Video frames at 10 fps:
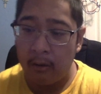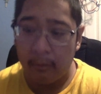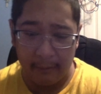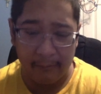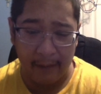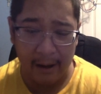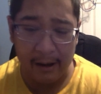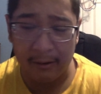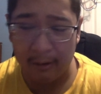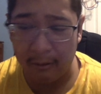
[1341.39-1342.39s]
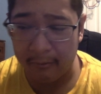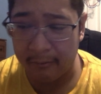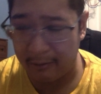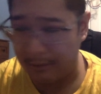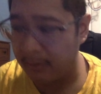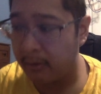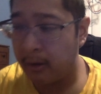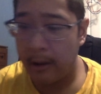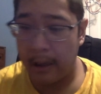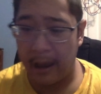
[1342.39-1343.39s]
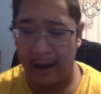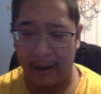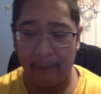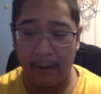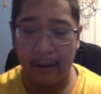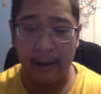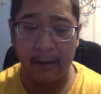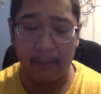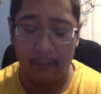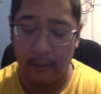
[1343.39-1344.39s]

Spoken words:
So it's getting closer, and if I can,